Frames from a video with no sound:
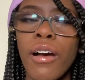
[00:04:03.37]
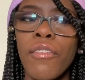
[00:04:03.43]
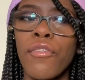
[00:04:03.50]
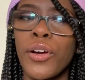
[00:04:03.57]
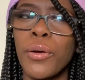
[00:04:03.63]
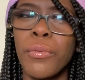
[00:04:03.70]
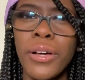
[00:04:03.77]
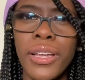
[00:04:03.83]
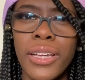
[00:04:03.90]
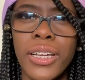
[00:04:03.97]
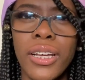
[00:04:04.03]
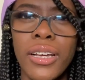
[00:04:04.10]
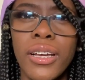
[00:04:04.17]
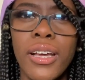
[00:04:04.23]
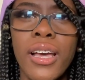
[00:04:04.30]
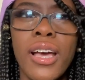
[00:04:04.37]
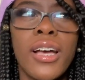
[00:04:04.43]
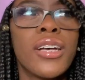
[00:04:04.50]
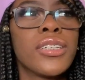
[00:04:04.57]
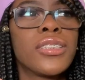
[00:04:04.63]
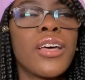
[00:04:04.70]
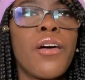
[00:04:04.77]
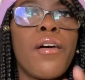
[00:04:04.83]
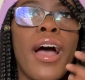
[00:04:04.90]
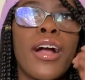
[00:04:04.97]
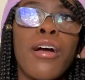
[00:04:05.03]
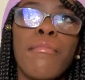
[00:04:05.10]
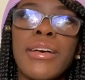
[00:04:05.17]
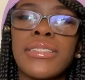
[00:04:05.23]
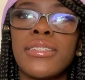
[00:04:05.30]
for what? So I
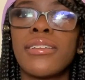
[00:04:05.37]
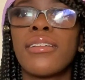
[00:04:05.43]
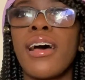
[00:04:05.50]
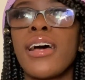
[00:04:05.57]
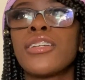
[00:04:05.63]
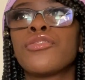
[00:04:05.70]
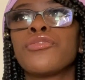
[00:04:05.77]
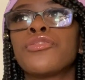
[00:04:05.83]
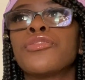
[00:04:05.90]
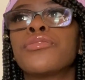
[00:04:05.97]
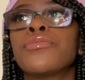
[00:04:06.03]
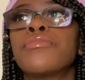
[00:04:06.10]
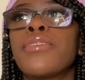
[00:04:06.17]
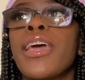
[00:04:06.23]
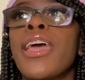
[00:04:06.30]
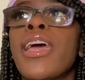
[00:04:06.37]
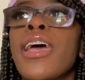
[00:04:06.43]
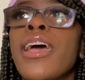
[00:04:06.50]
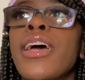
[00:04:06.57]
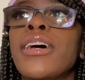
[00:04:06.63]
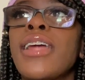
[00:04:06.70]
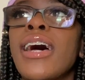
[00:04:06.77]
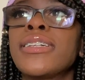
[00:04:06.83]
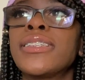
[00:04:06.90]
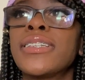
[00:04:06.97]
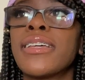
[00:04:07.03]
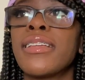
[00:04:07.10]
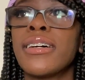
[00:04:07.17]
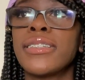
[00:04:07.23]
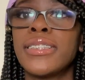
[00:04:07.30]
go back to the classroom and I
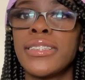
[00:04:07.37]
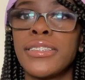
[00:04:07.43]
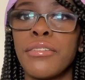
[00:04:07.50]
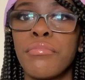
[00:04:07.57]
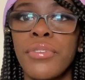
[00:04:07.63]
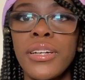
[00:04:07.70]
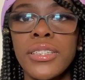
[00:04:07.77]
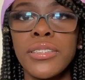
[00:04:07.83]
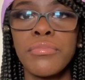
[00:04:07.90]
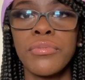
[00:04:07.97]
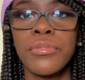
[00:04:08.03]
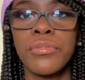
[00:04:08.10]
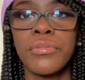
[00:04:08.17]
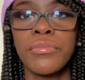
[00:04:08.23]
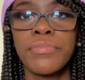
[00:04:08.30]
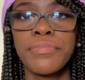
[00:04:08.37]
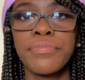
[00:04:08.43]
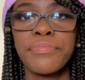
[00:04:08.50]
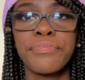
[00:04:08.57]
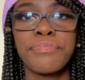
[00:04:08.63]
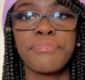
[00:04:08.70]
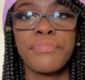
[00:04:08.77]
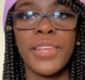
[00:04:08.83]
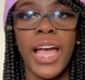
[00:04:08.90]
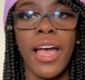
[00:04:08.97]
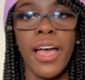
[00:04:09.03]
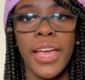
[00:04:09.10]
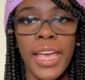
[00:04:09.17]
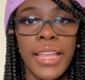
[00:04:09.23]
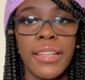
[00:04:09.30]
see the assistant principal
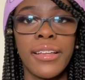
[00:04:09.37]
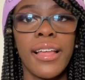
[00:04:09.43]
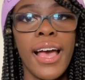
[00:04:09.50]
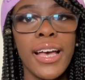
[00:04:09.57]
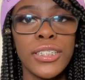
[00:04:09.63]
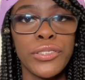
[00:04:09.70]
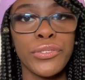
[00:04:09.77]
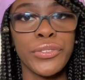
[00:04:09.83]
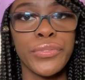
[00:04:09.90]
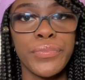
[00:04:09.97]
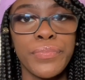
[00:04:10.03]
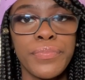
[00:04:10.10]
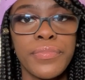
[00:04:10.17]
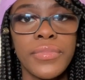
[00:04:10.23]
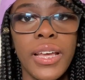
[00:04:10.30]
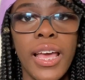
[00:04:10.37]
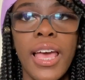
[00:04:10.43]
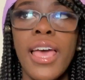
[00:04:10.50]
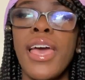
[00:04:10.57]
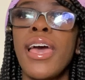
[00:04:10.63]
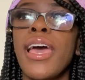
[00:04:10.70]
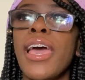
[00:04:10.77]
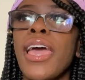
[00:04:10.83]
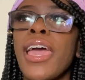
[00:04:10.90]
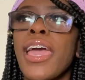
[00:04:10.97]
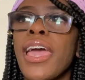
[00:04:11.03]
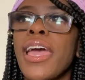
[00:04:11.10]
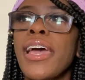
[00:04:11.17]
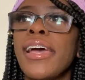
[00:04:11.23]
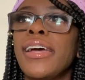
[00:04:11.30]
in the classroom.
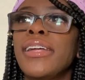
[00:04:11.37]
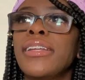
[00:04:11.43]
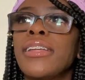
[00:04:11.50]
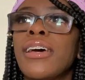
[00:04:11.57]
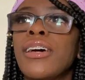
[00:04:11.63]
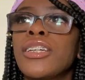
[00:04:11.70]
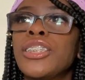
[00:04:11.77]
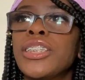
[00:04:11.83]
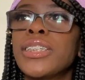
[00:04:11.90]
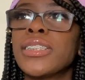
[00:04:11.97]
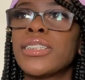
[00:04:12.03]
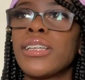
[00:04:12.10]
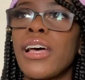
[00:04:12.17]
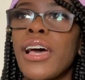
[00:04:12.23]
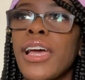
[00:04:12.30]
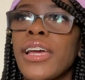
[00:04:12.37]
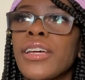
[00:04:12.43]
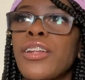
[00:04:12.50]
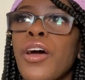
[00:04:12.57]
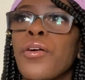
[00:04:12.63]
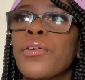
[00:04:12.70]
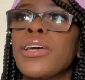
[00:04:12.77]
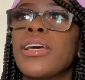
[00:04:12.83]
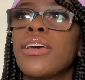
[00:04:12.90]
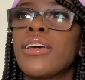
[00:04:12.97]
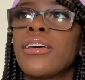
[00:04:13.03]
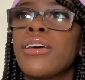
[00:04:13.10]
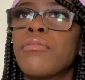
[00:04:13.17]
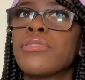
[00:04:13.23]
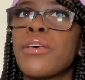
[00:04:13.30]
And she's like, no,
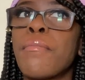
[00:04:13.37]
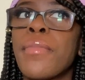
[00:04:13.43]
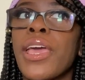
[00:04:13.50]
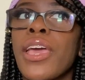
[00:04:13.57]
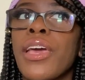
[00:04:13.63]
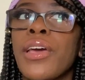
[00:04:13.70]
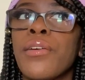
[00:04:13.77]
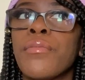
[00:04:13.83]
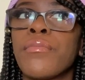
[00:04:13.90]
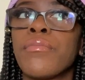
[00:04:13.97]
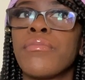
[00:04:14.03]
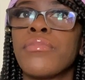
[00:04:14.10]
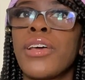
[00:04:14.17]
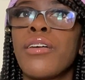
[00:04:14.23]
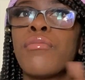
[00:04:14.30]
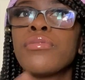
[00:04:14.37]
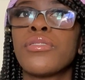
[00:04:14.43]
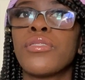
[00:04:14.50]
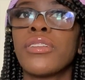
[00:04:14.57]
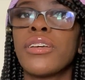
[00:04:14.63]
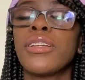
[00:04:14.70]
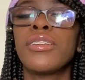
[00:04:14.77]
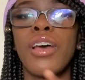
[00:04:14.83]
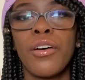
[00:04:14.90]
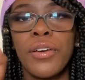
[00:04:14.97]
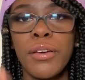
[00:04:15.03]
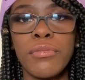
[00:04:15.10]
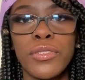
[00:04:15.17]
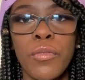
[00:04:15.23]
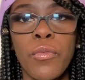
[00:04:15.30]
it was a man. It
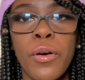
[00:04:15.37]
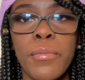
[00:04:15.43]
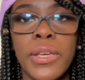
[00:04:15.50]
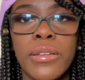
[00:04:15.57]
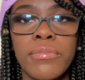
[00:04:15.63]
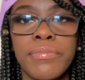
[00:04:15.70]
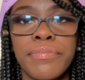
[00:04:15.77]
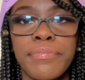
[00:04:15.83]
was a woman.